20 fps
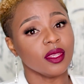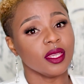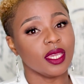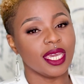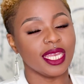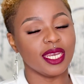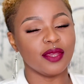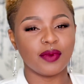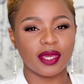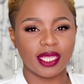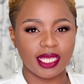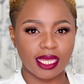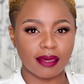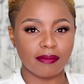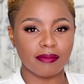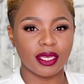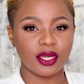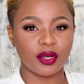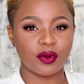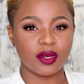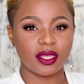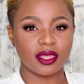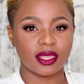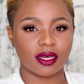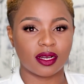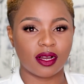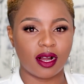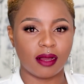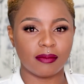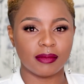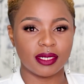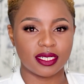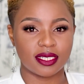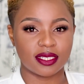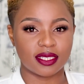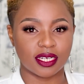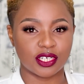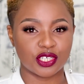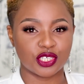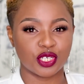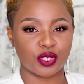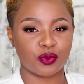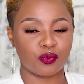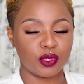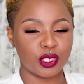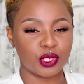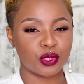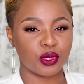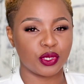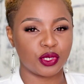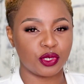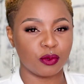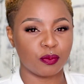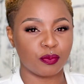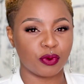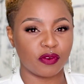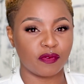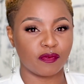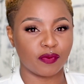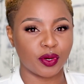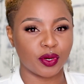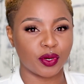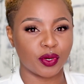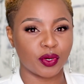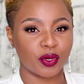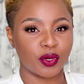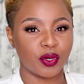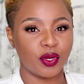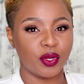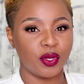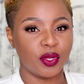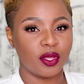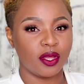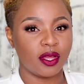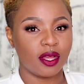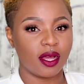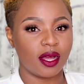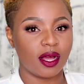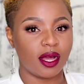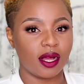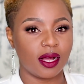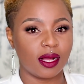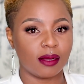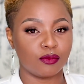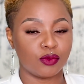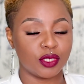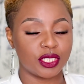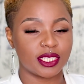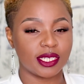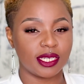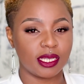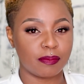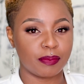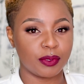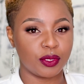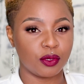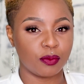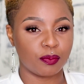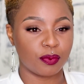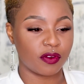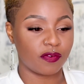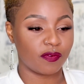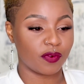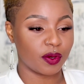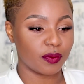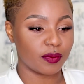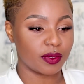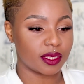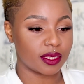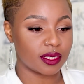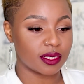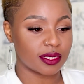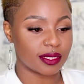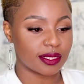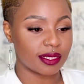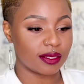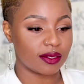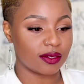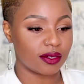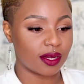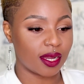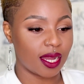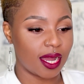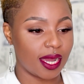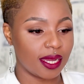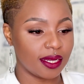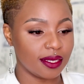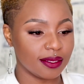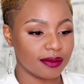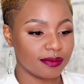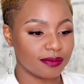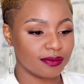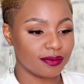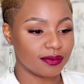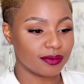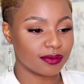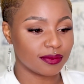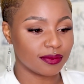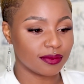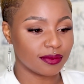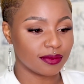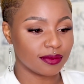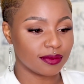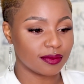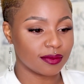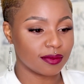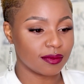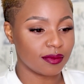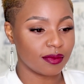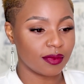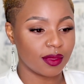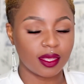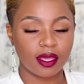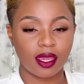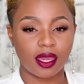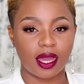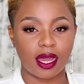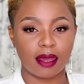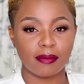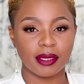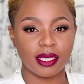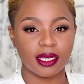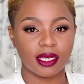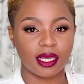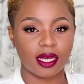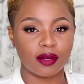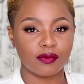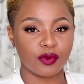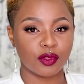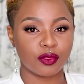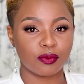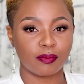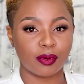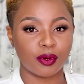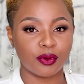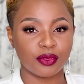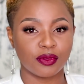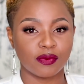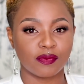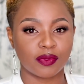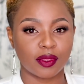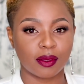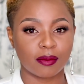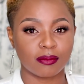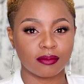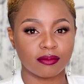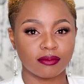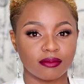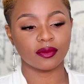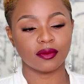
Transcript: Anyway, let me know in the comment section which one you prefer, which lippy you prefer with this look. I'm in love with both of them.